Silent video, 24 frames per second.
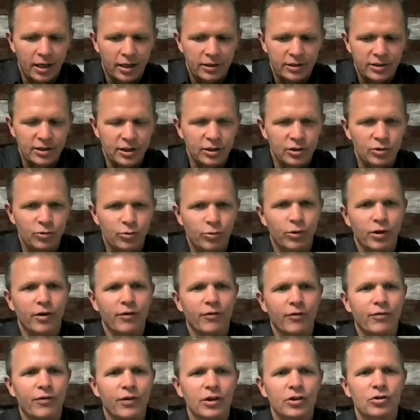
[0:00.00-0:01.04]
since we're
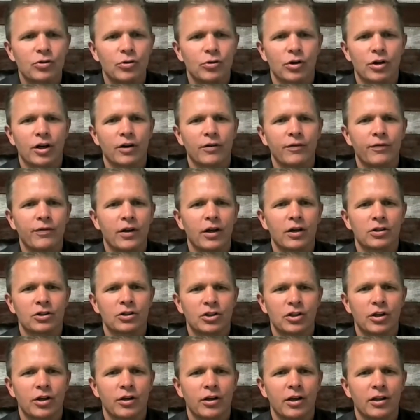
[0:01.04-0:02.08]
visual, Curfy, I'll
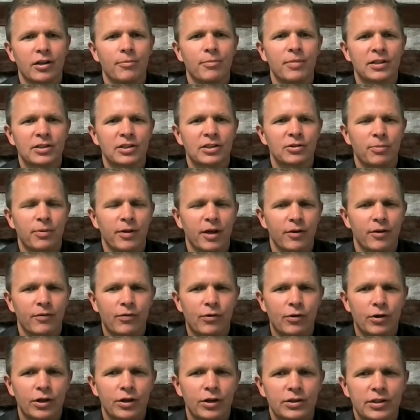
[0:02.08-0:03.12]
show you the business plan
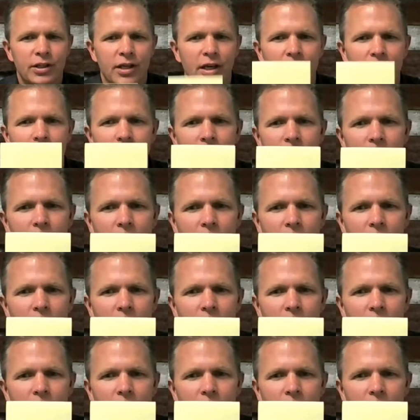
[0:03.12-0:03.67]
4 years ago.